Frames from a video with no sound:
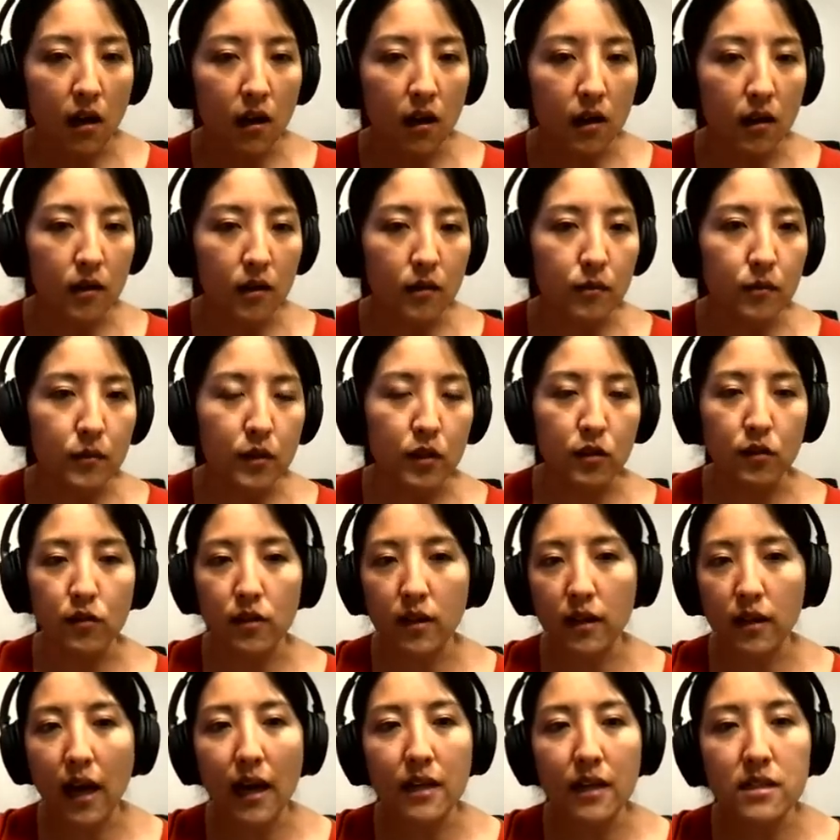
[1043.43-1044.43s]

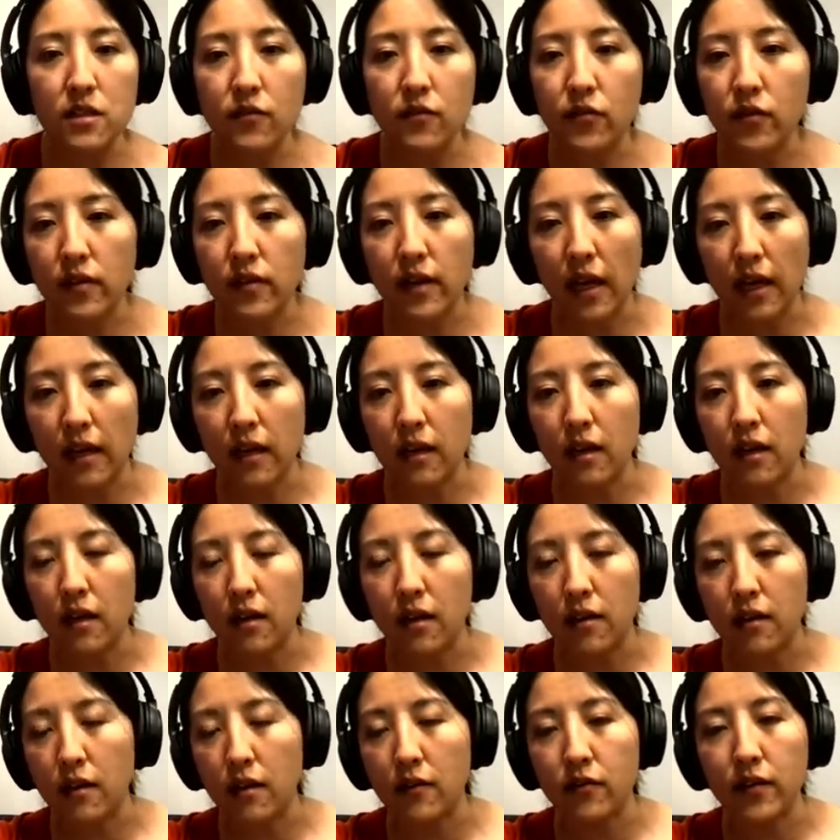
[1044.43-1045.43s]
the kinds of
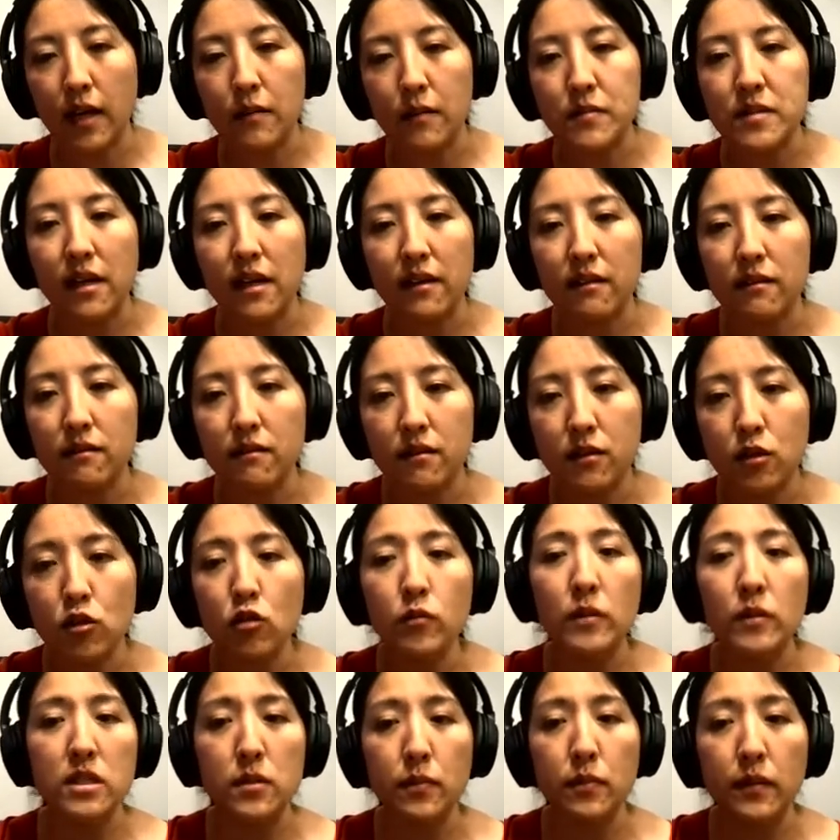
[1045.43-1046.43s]
games that
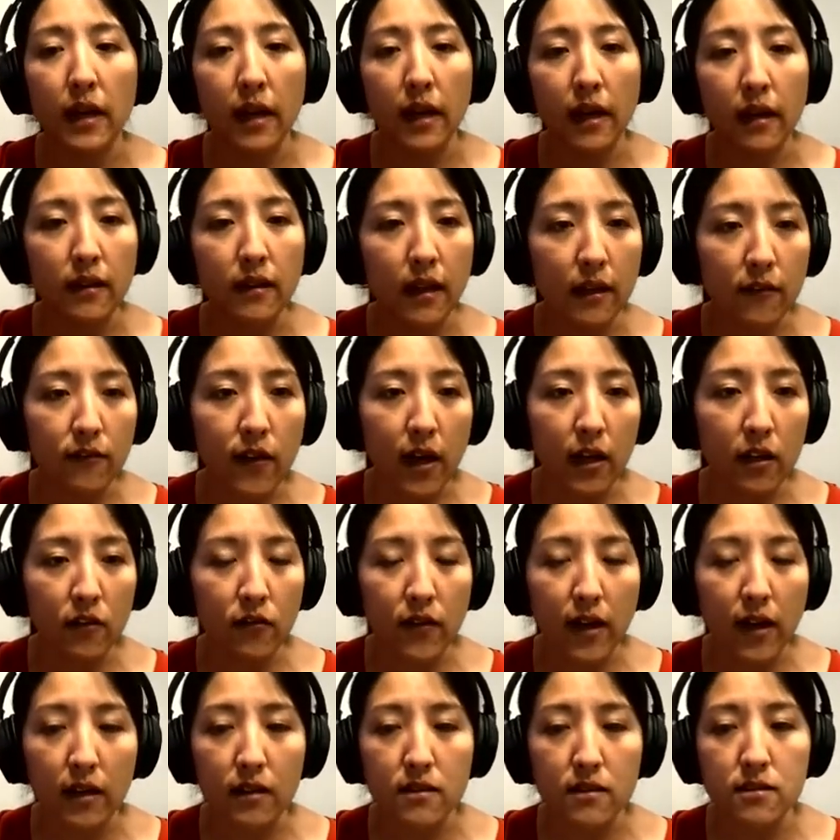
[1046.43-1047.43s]
humans play, like
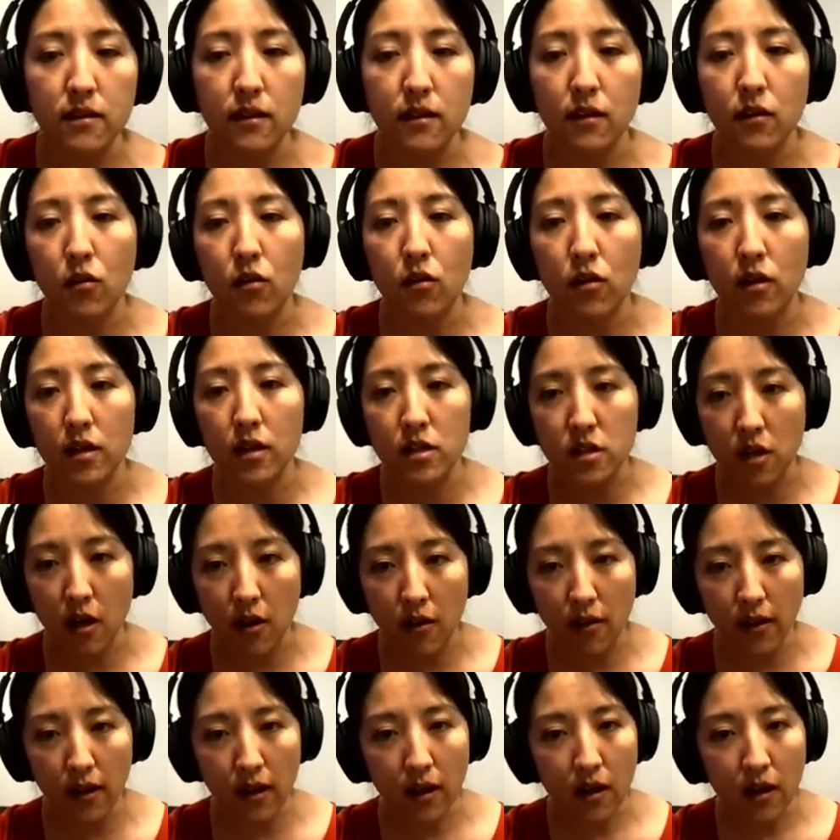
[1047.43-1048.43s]
Final Fantasy or
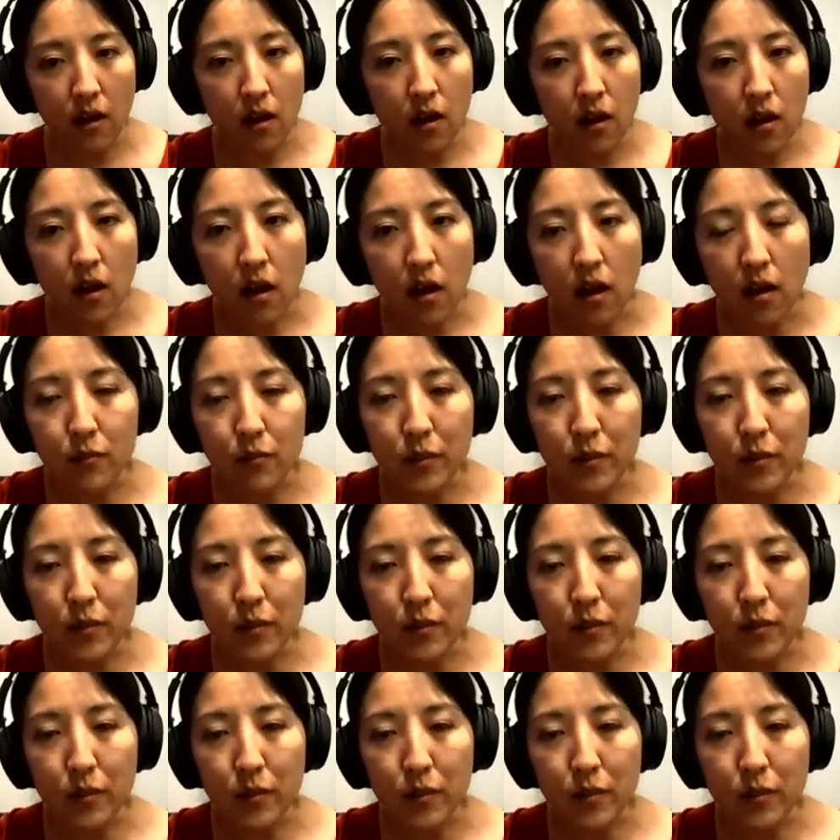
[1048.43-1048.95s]
Atari.